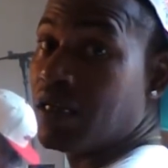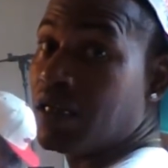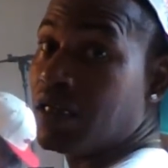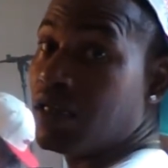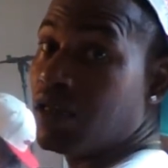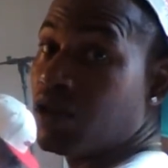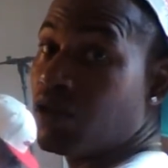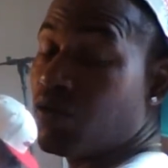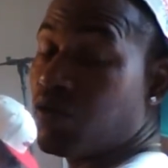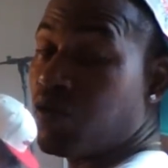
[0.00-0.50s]

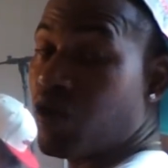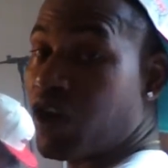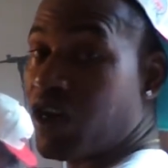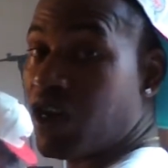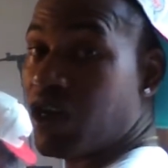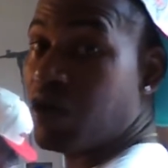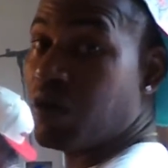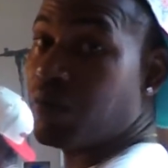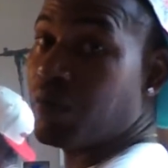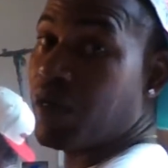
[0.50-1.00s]
Lil
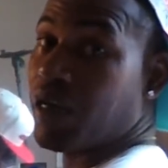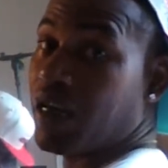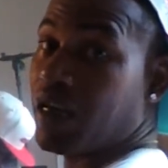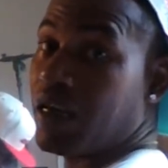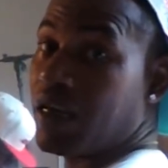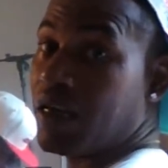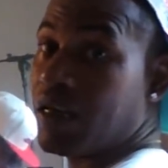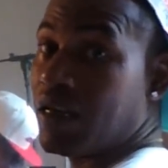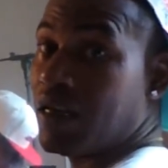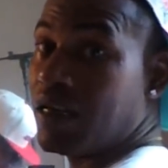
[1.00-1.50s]
Real,
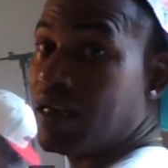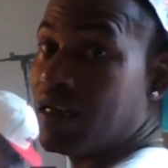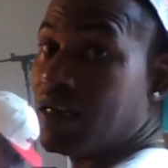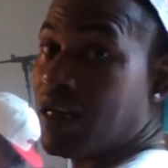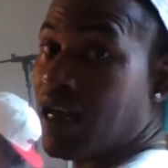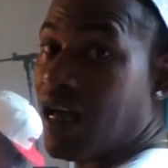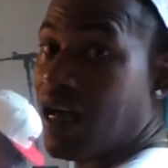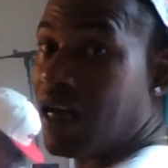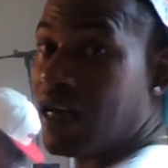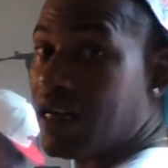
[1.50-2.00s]
man.
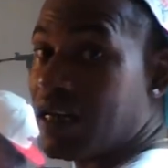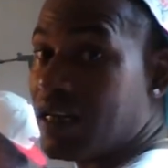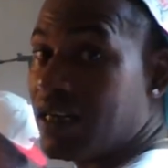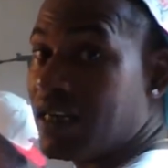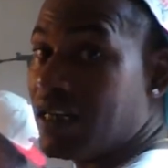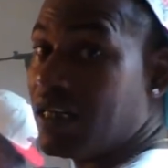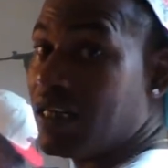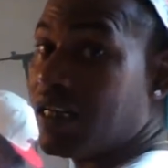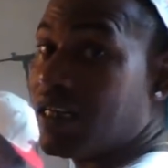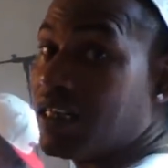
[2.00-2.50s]

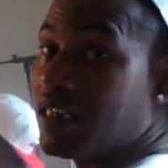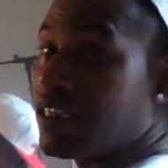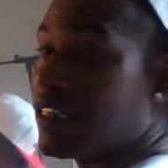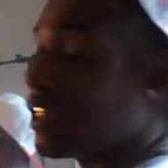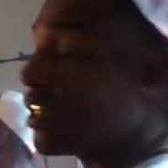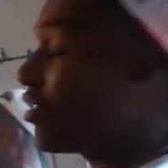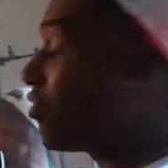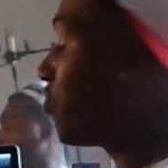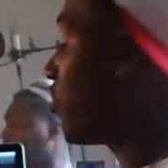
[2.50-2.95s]
900 ENT,